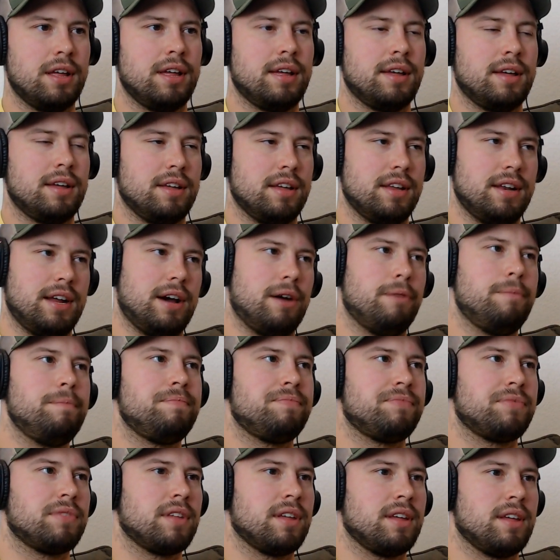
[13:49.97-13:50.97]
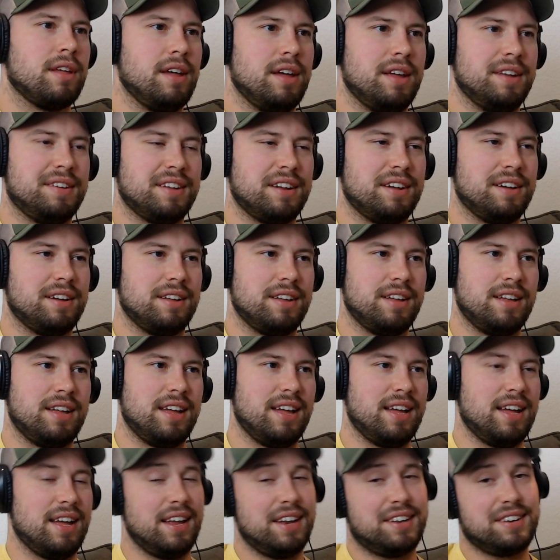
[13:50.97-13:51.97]
You know? I
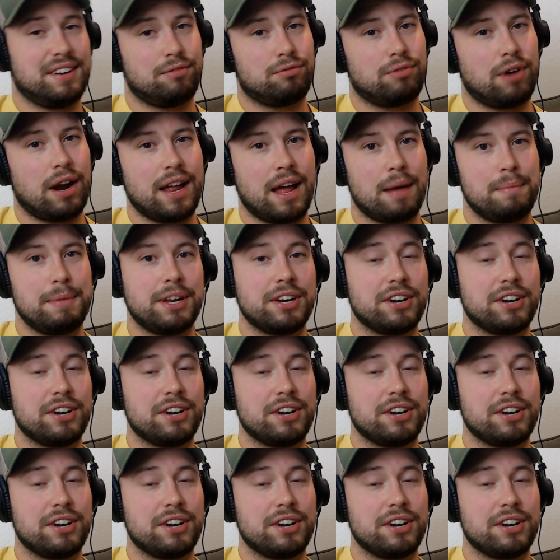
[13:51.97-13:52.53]
mean,